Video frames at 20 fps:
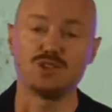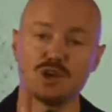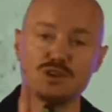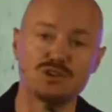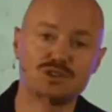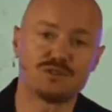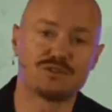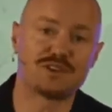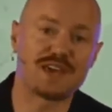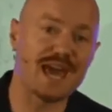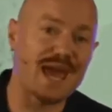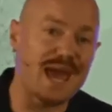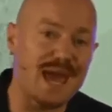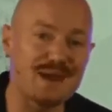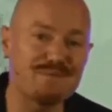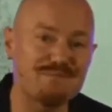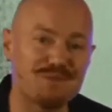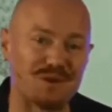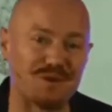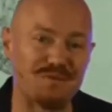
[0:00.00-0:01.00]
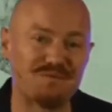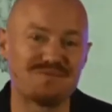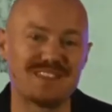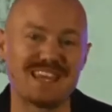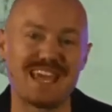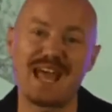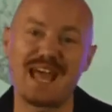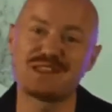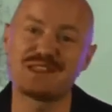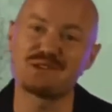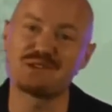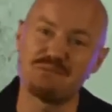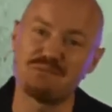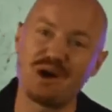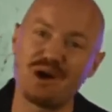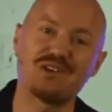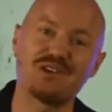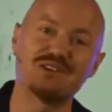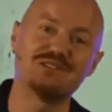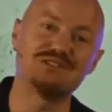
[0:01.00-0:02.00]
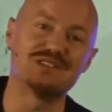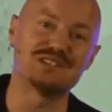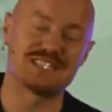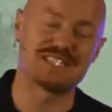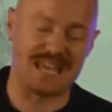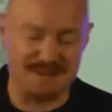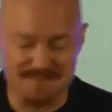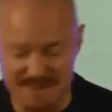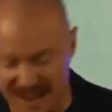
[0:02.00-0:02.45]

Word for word: Now, Joseph Campbell, the anthropologist,